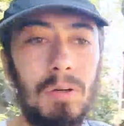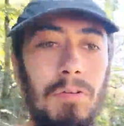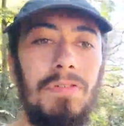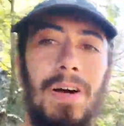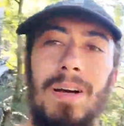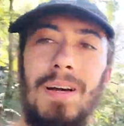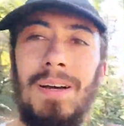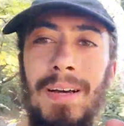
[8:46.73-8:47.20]

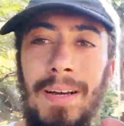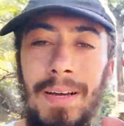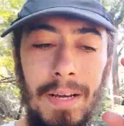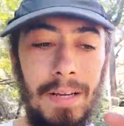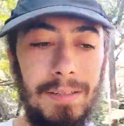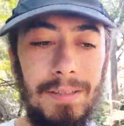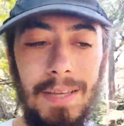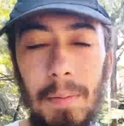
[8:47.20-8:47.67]
of
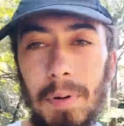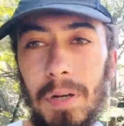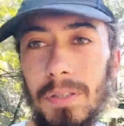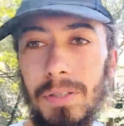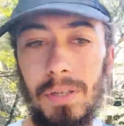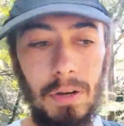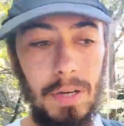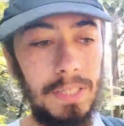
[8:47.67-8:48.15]

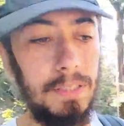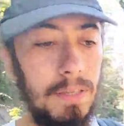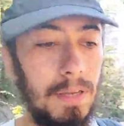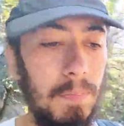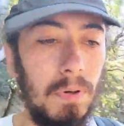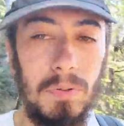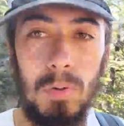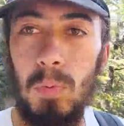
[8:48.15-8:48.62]

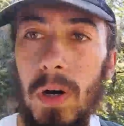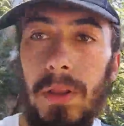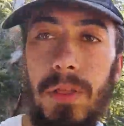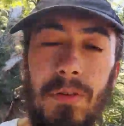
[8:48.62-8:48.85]
tablet-sized bottle worth